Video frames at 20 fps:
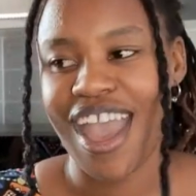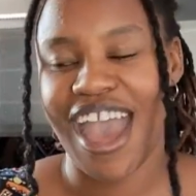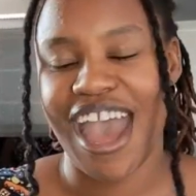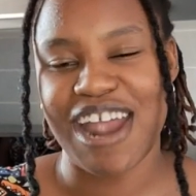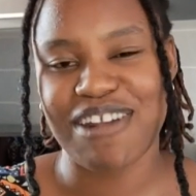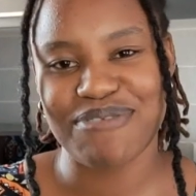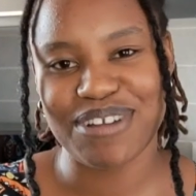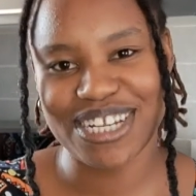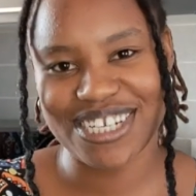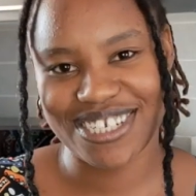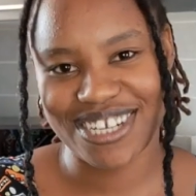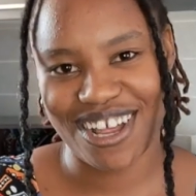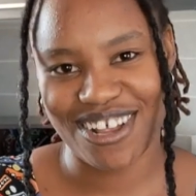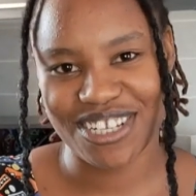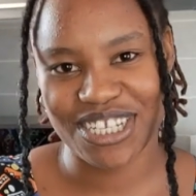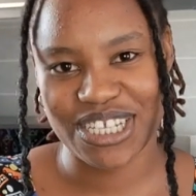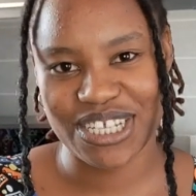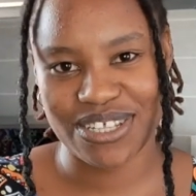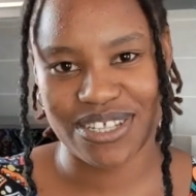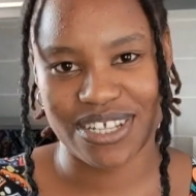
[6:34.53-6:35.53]
I reached
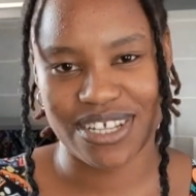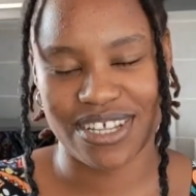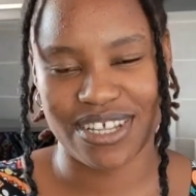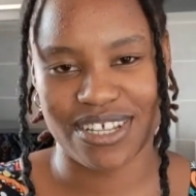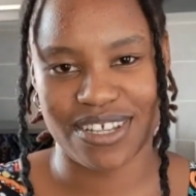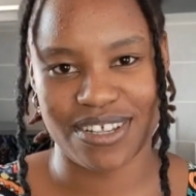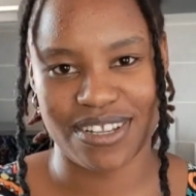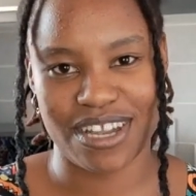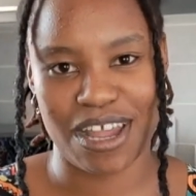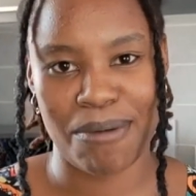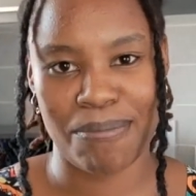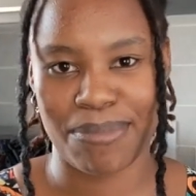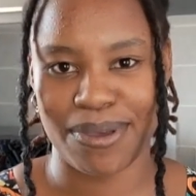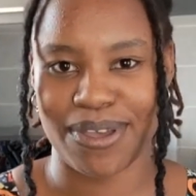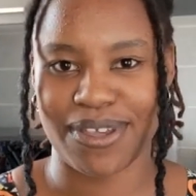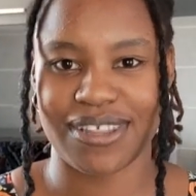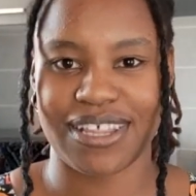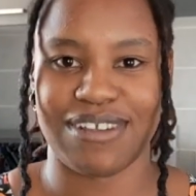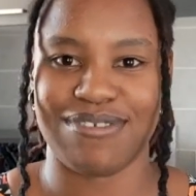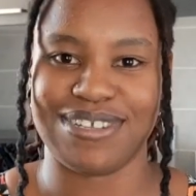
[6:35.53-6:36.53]
out to the number
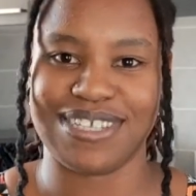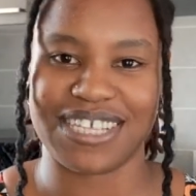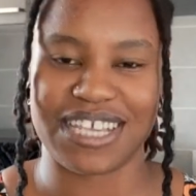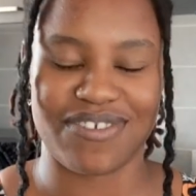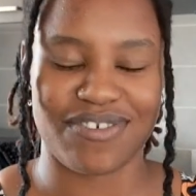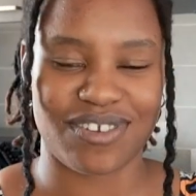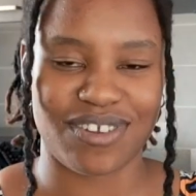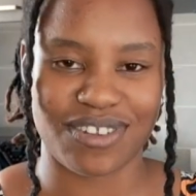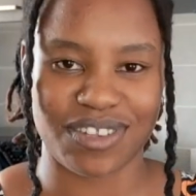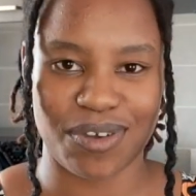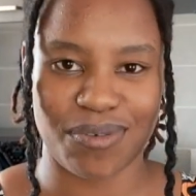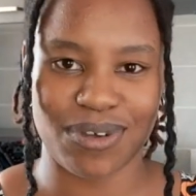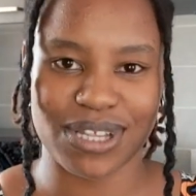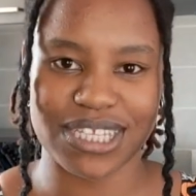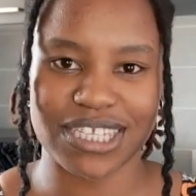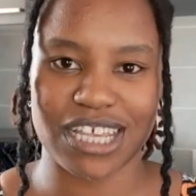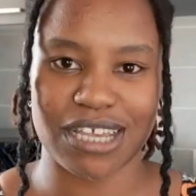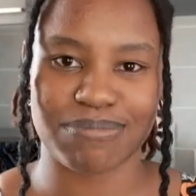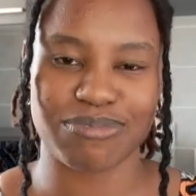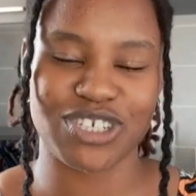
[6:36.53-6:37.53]
that was given on the
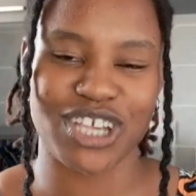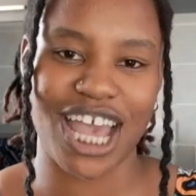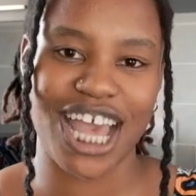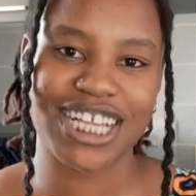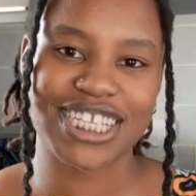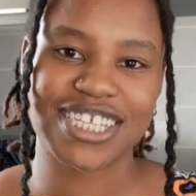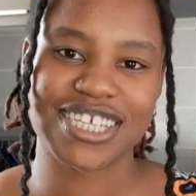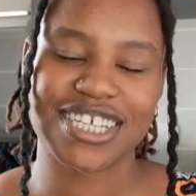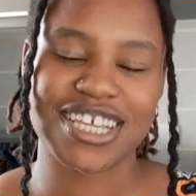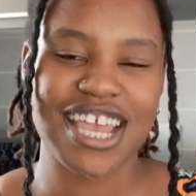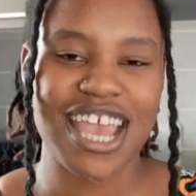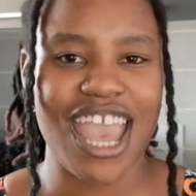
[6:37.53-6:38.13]
WhatsApp chat,